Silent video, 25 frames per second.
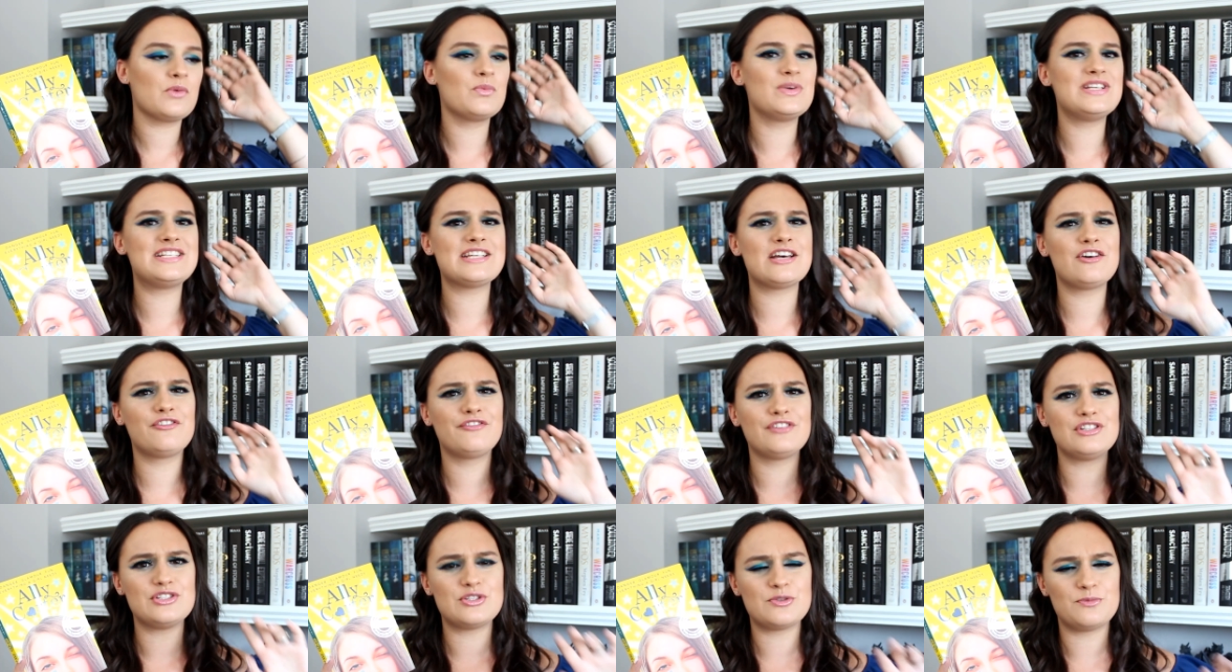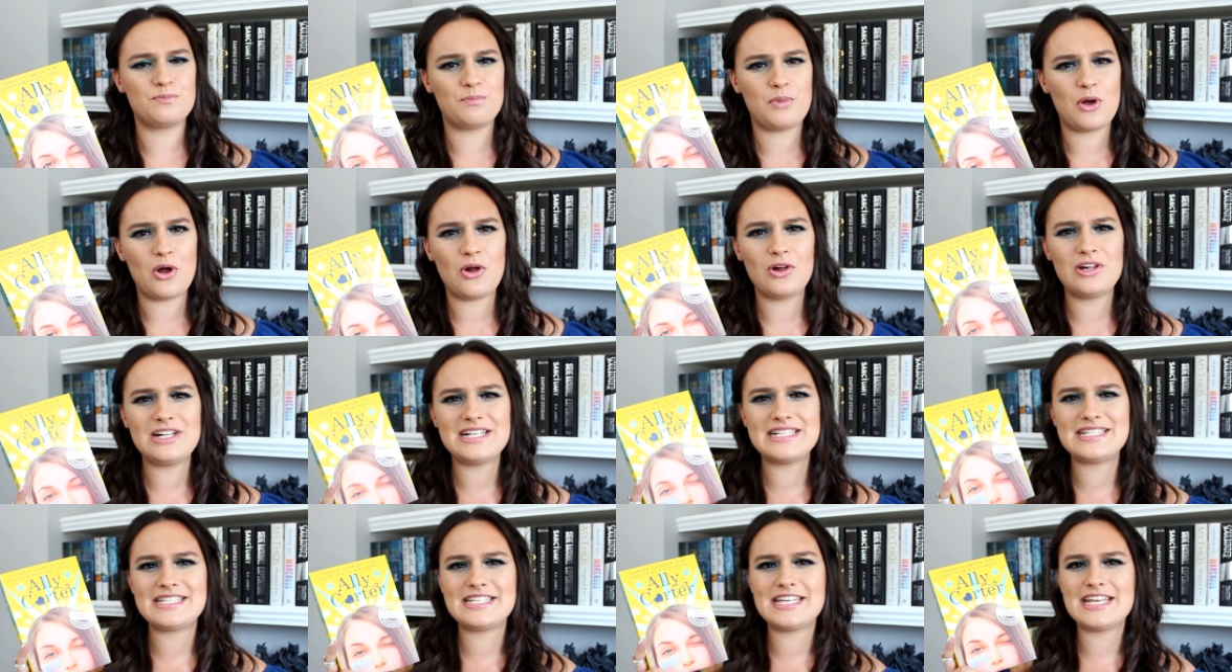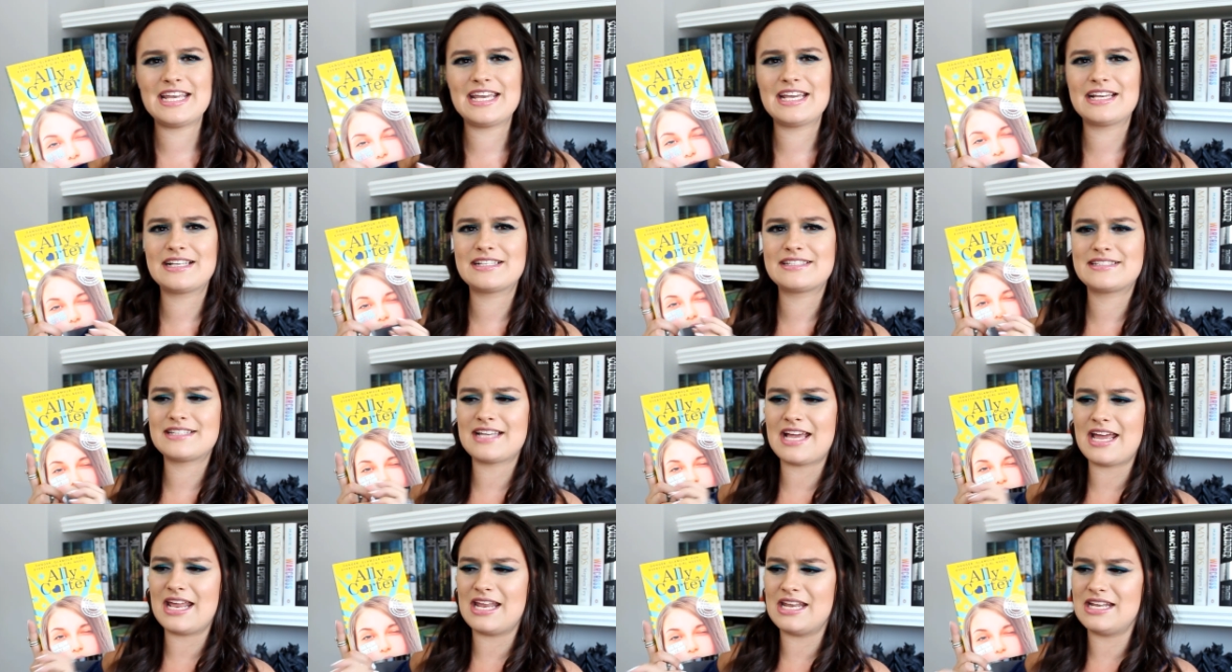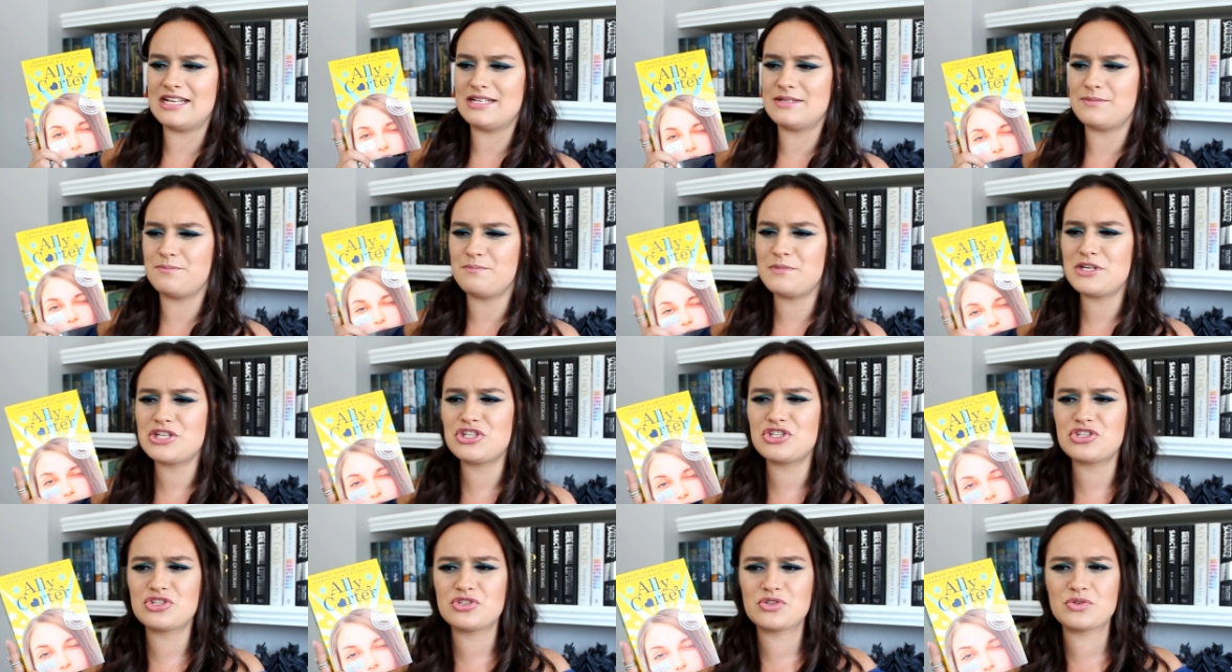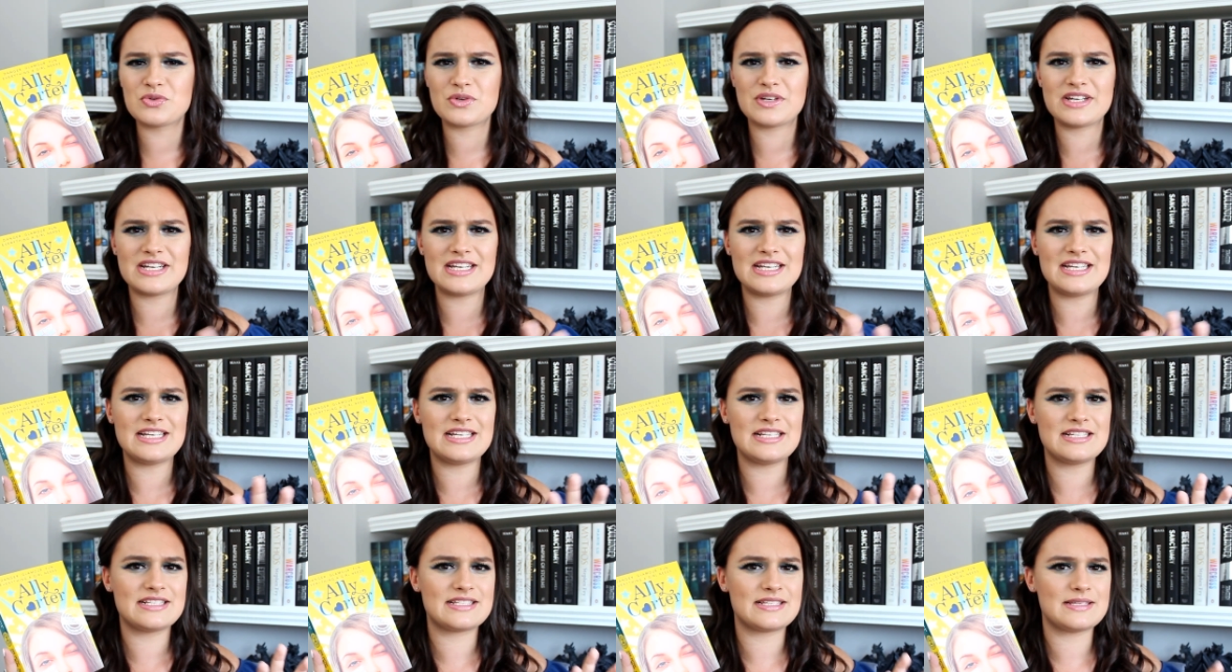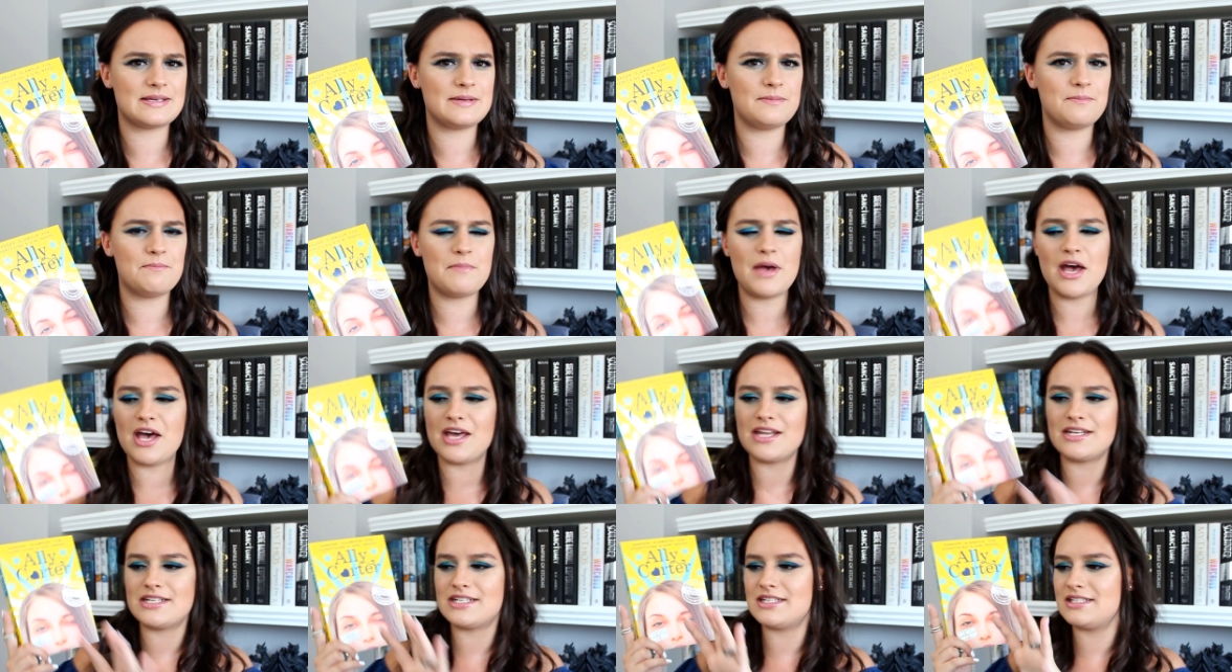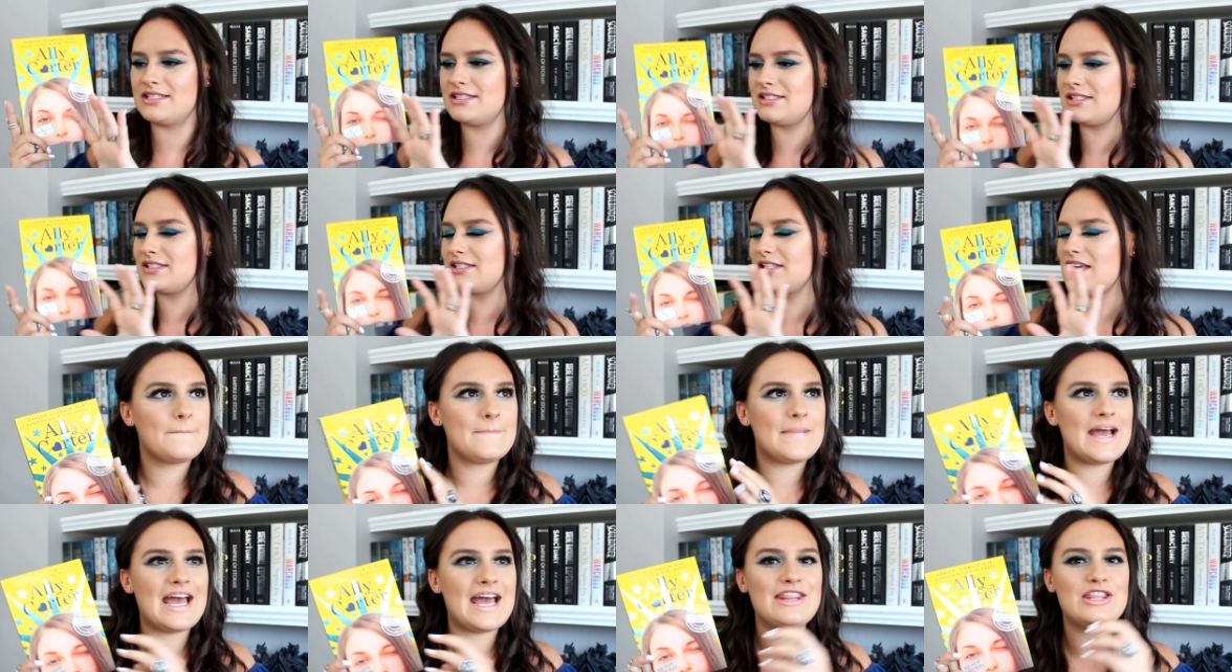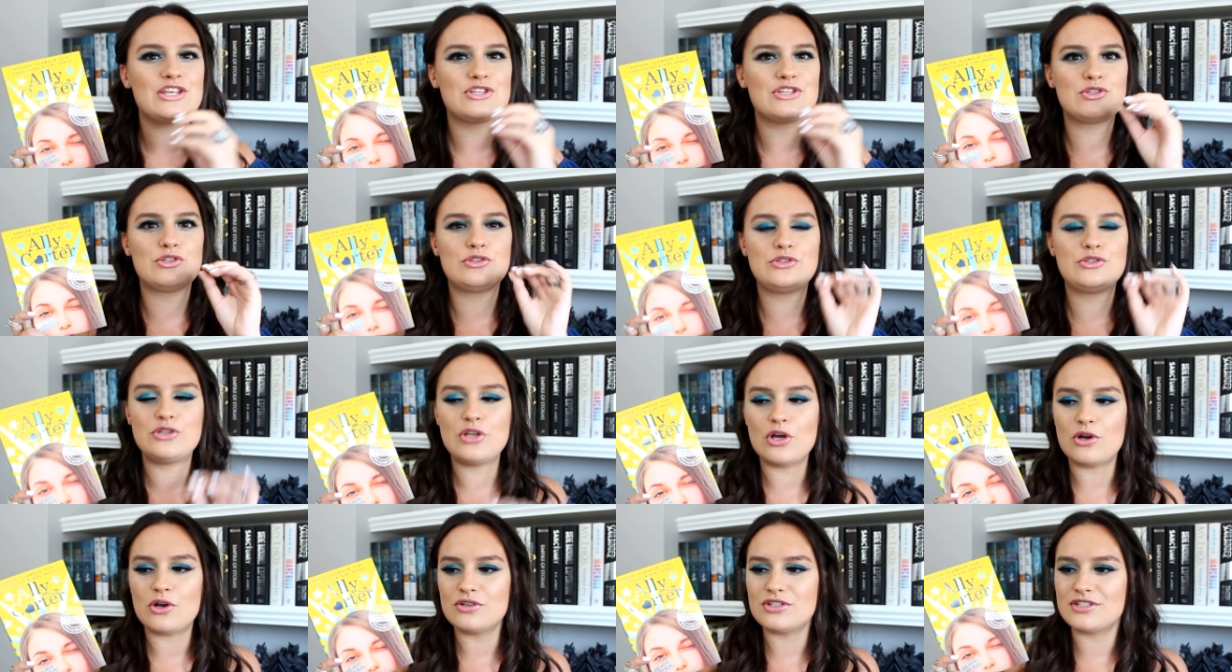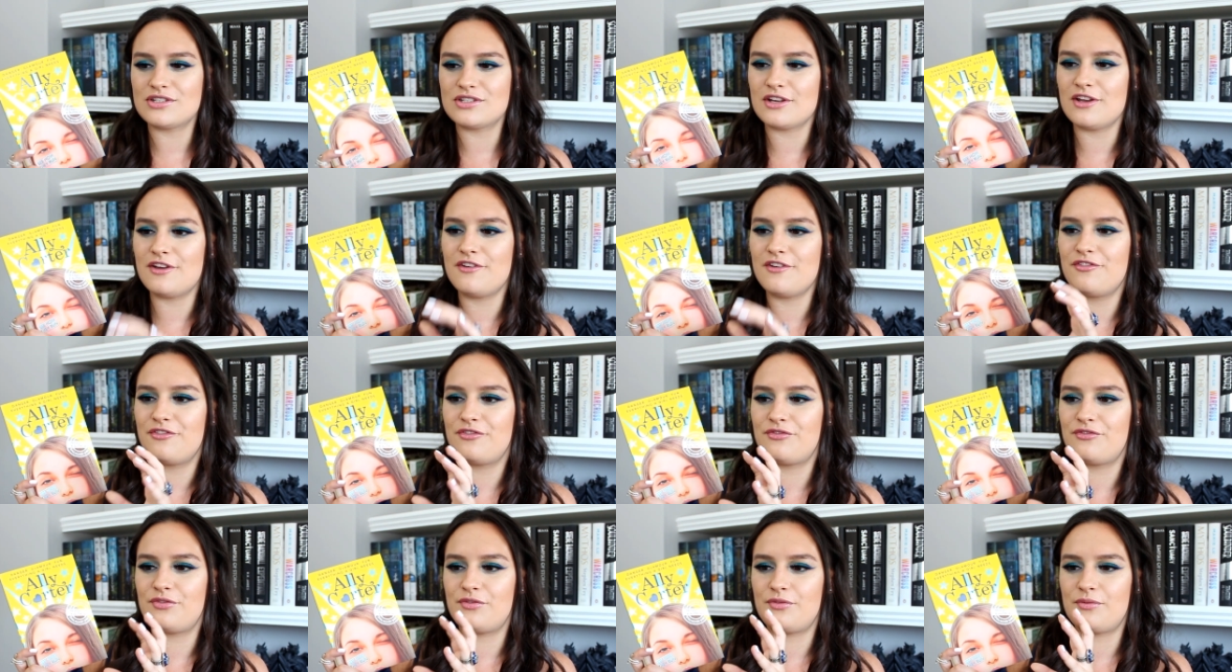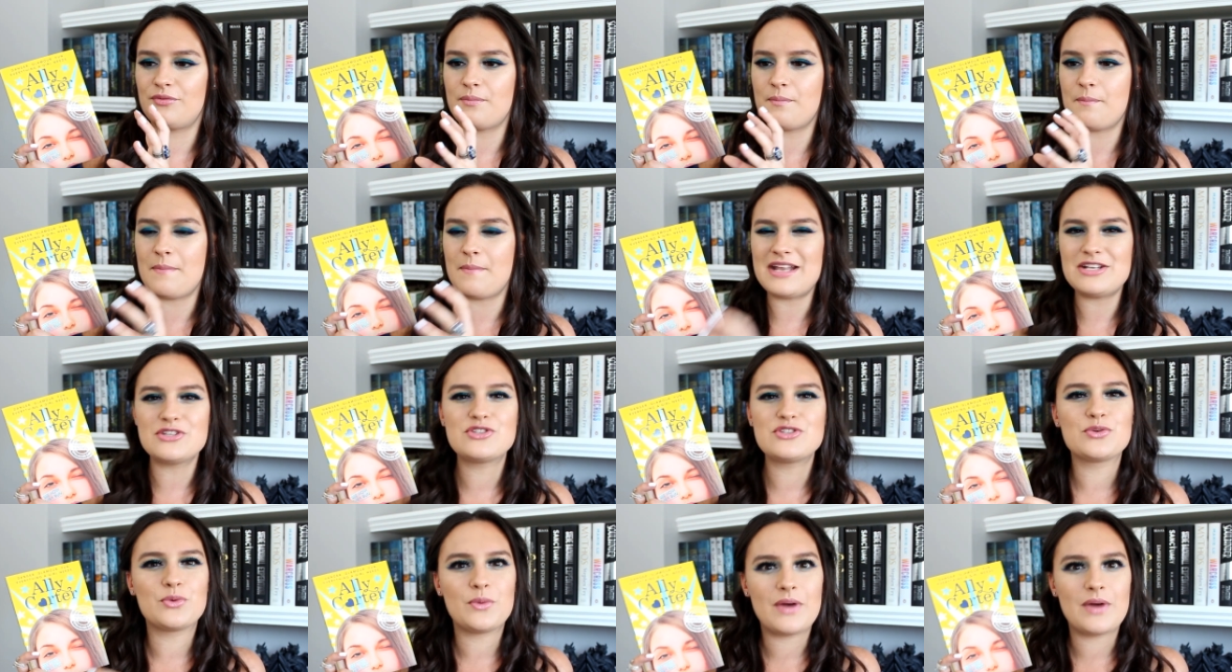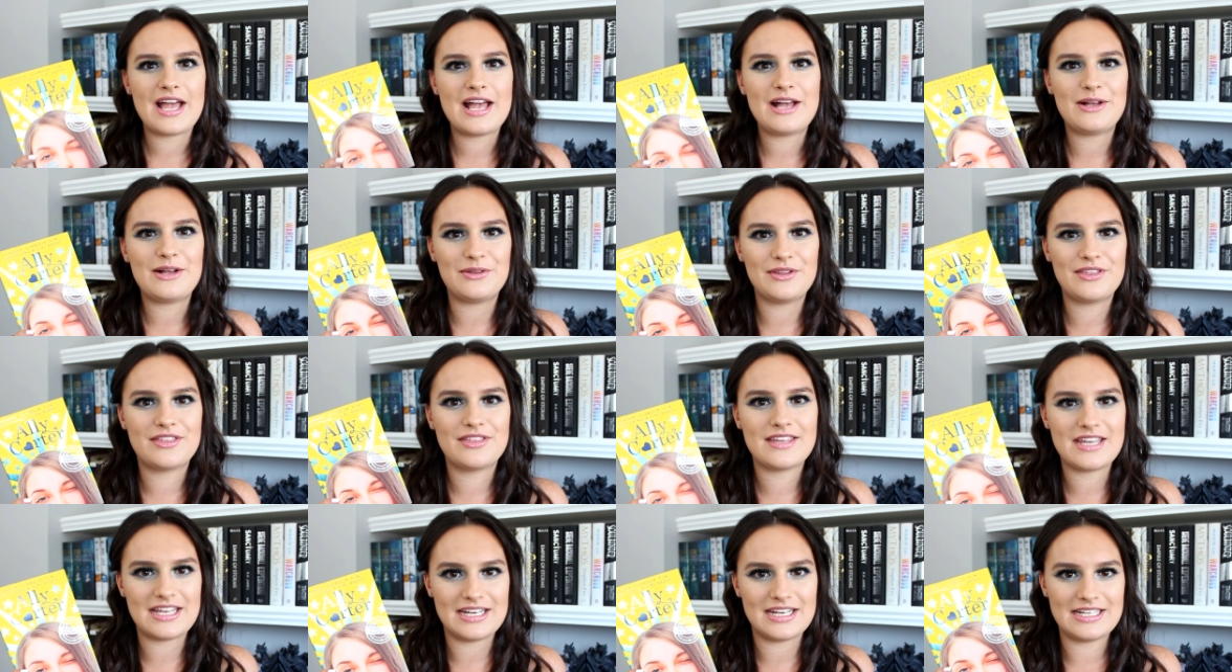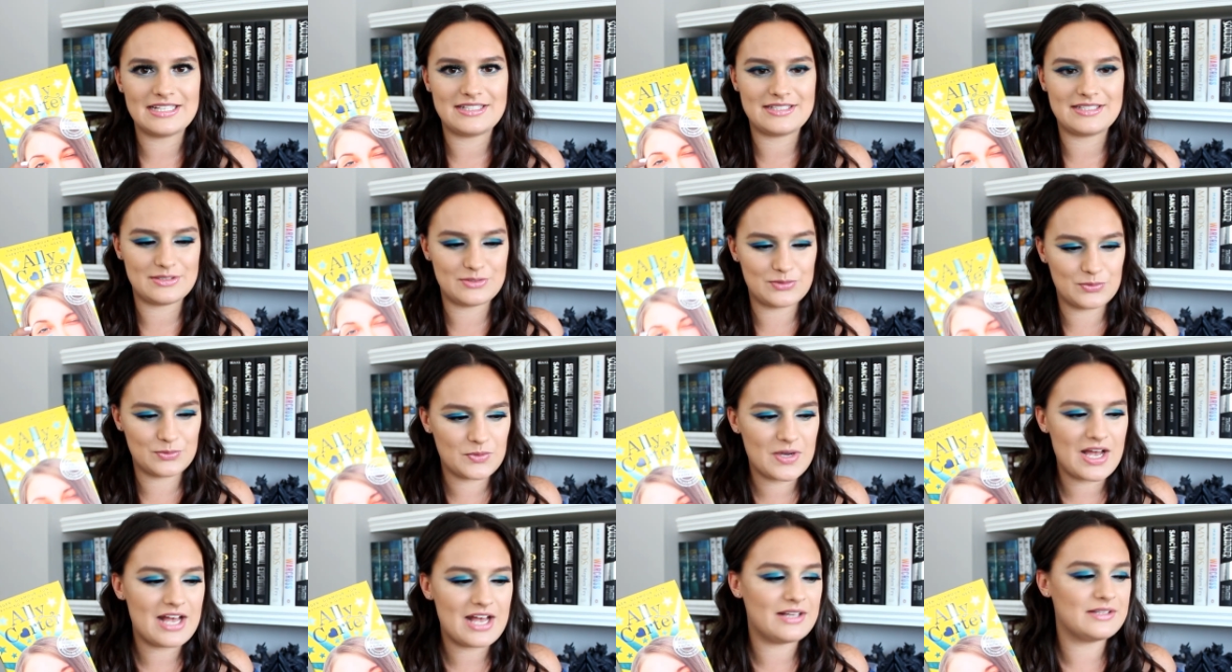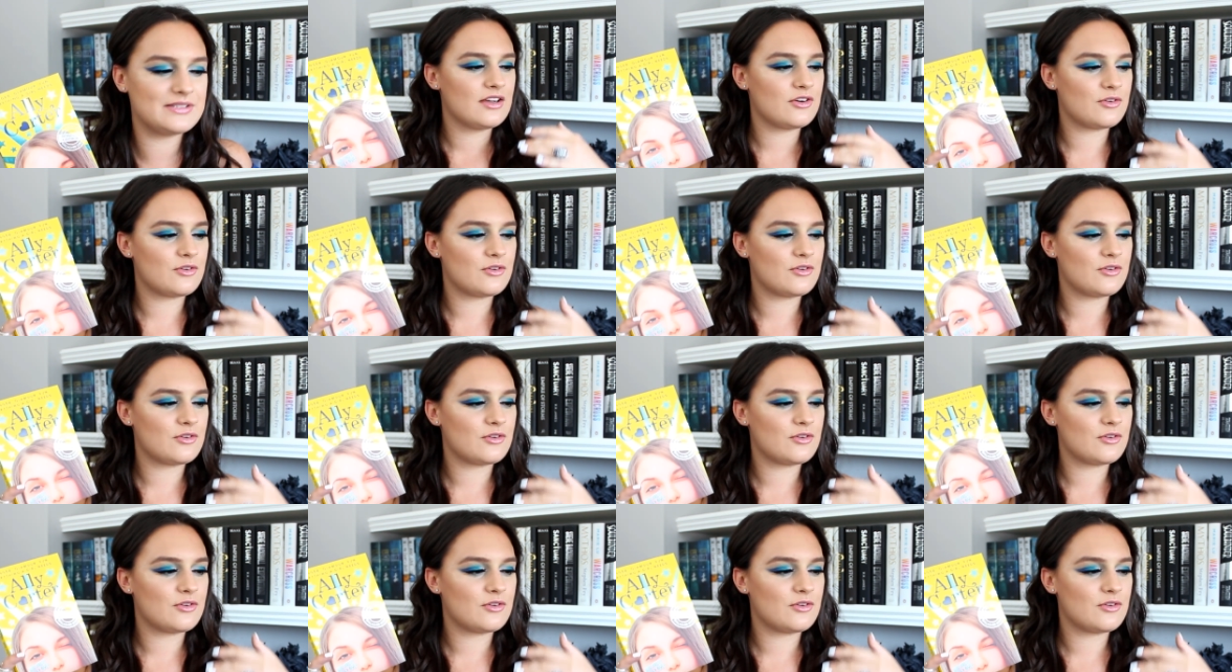We delve into politics and mysteries and murders, and there's a lot of mental health in it as well.